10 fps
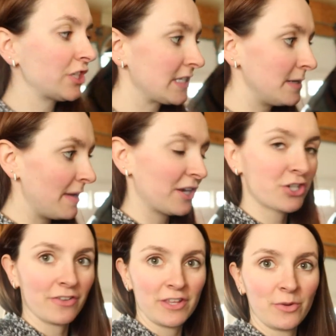just to make
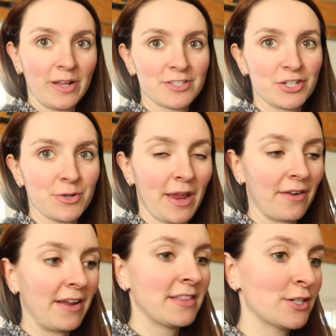sure that you guys are
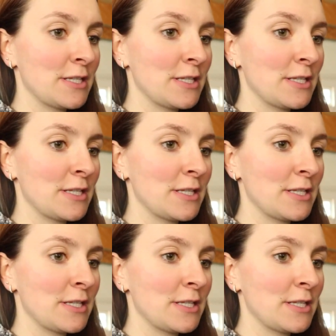doing it right.